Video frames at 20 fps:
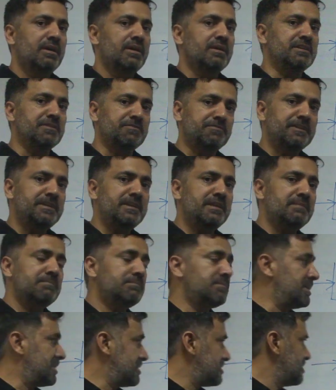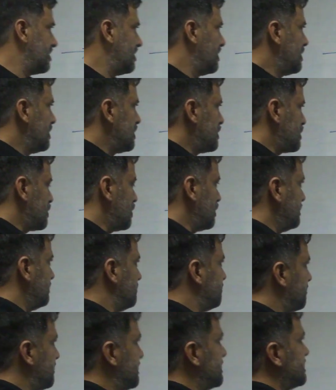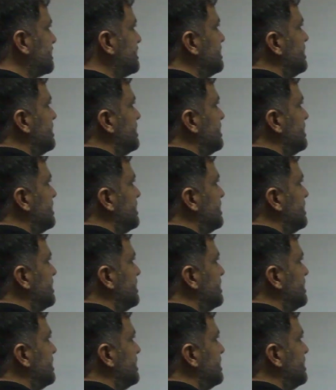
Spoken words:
different numbers. So the first